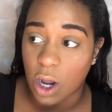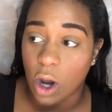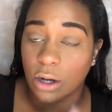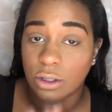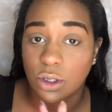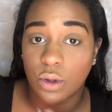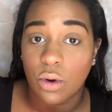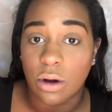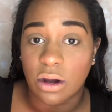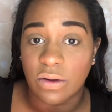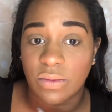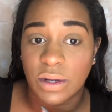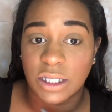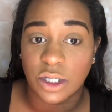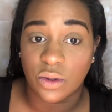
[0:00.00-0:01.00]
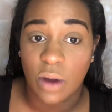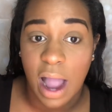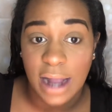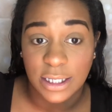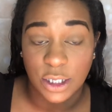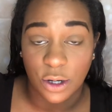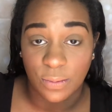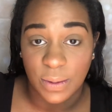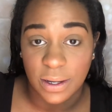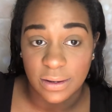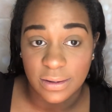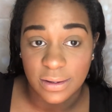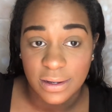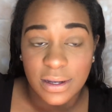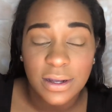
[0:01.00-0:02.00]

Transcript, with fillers: our door was cracked open.